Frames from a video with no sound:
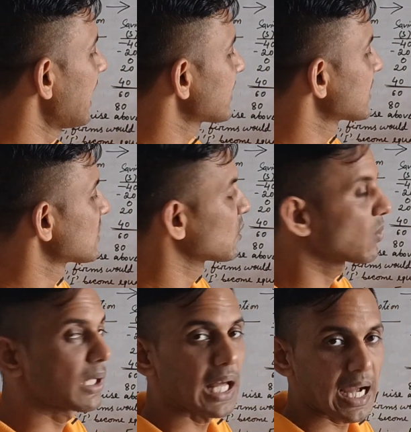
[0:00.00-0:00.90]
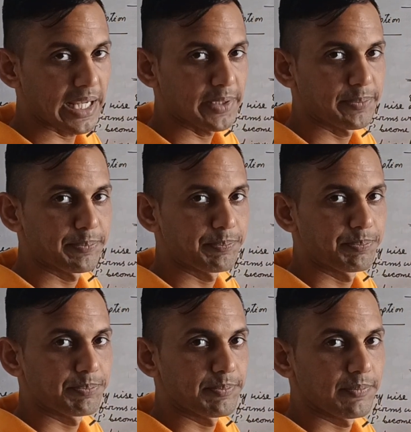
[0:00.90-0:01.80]
S is equal I.
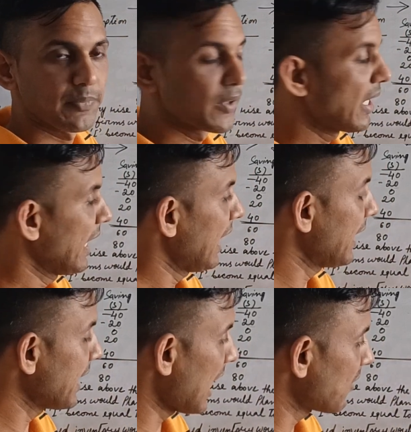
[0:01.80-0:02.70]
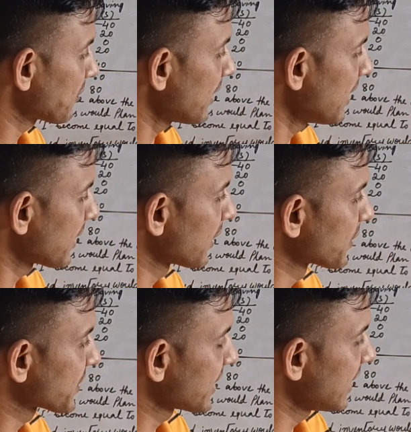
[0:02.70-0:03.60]
And after that you
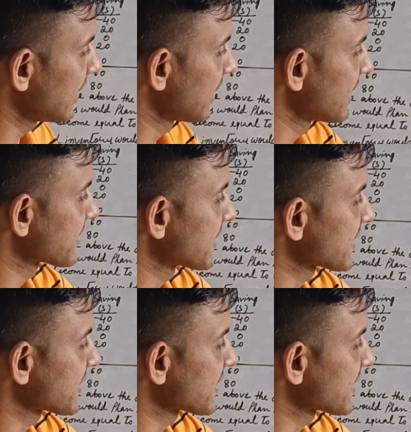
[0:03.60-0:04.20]
see these